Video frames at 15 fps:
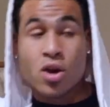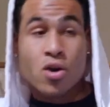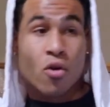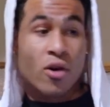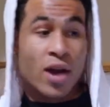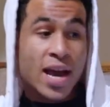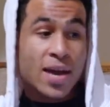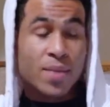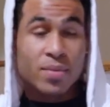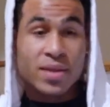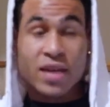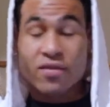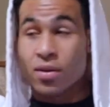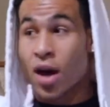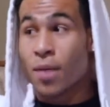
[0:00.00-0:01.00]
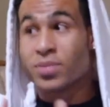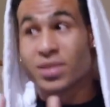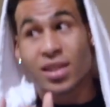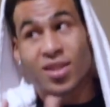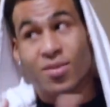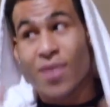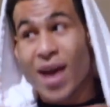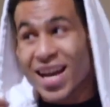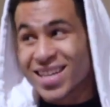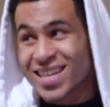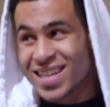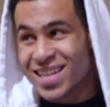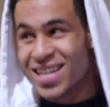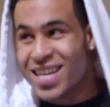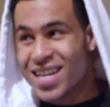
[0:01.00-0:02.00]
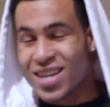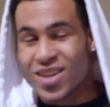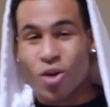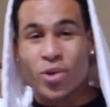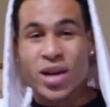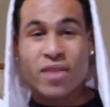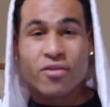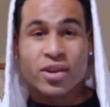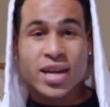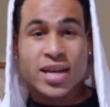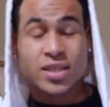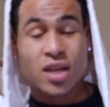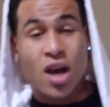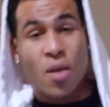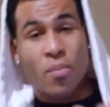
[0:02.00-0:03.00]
Or hey, maybe they have an upsell in the back end, whatever it is.